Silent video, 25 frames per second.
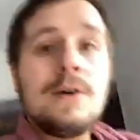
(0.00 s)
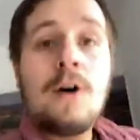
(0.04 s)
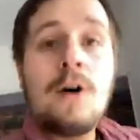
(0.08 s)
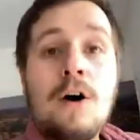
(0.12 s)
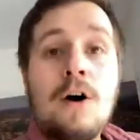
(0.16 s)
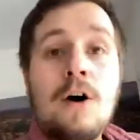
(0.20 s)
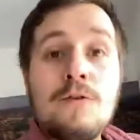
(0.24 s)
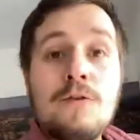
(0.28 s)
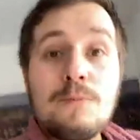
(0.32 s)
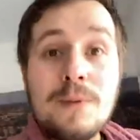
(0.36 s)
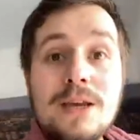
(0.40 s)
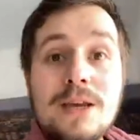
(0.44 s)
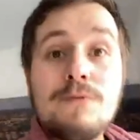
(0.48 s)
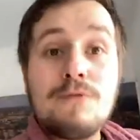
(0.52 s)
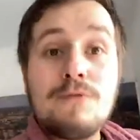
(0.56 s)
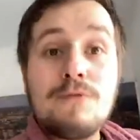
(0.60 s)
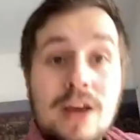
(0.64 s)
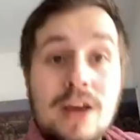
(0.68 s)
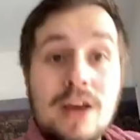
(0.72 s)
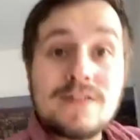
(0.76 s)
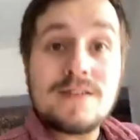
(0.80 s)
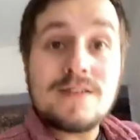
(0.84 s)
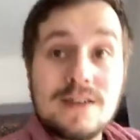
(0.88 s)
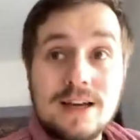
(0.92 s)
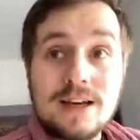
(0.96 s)
of me
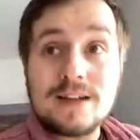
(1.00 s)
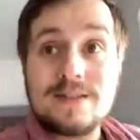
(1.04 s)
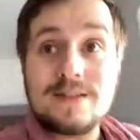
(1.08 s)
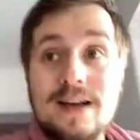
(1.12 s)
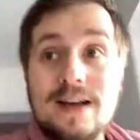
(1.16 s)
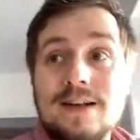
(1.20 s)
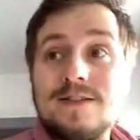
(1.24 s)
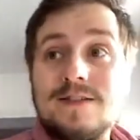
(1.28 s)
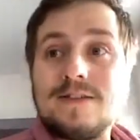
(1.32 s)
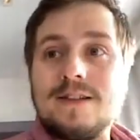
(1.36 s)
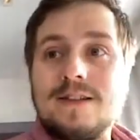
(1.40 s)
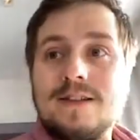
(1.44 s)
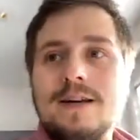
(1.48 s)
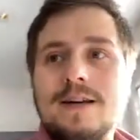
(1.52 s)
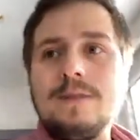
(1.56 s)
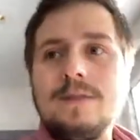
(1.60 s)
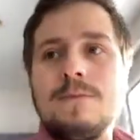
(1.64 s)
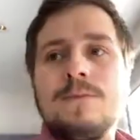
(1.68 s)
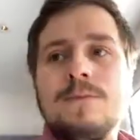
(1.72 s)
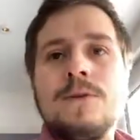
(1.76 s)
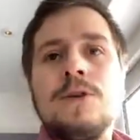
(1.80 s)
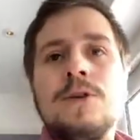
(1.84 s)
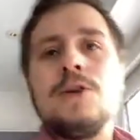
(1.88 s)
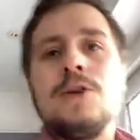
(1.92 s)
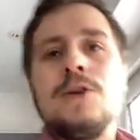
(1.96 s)
racing a Tesla
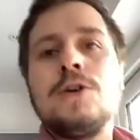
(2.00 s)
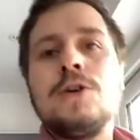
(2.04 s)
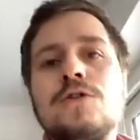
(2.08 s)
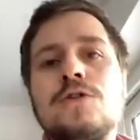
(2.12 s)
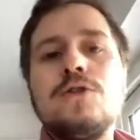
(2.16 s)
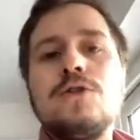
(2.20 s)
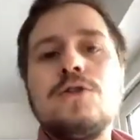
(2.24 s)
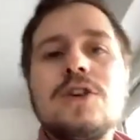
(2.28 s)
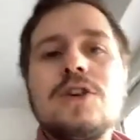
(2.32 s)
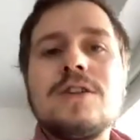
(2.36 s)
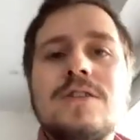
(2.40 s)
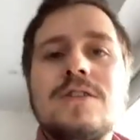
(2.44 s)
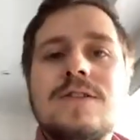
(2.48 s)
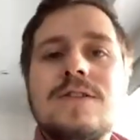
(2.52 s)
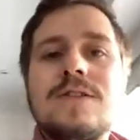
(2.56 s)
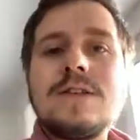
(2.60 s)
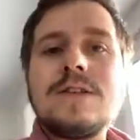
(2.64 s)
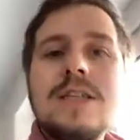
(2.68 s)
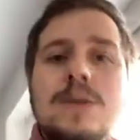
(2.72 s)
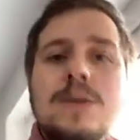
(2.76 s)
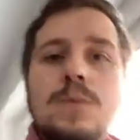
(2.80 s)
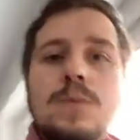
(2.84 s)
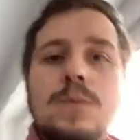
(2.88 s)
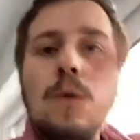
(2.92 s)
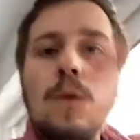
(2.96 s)
so you can
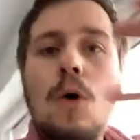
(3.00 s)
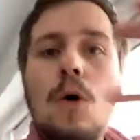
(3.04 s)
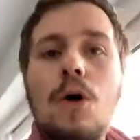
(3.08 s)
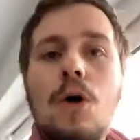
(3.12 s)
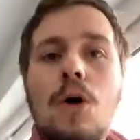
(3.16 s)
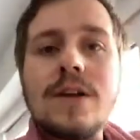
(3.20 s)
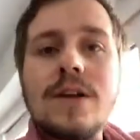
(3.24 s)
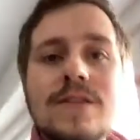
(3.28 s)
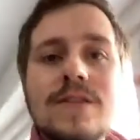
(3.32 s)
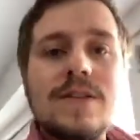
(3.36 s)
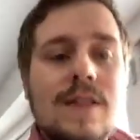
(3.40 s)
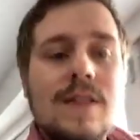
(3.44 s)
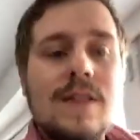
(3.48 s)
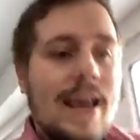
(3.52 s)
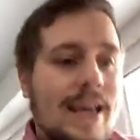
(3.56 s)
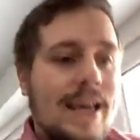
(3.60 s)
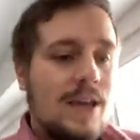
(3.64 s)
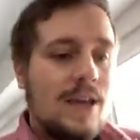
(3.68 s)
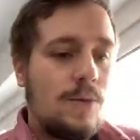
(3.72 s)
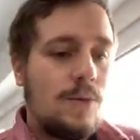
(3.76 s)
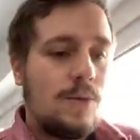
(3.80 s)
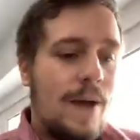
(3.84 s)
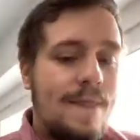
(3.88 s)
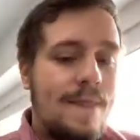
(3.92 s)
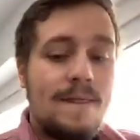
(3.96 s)
see what it's like
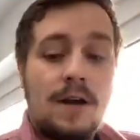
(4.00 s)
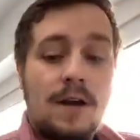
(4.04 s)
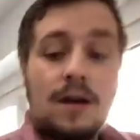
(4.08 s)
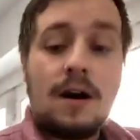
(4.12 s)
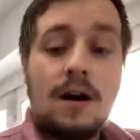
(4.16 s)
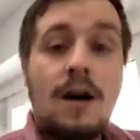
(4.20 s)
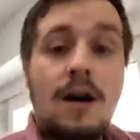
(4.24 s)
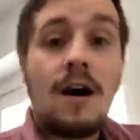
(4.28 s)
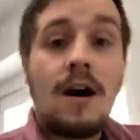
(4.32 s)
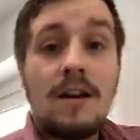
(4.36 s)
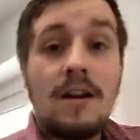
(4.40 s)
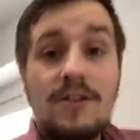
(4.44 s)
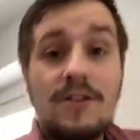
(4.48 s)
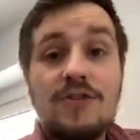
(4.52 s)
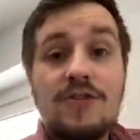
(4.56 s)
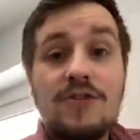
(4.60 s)
when the car is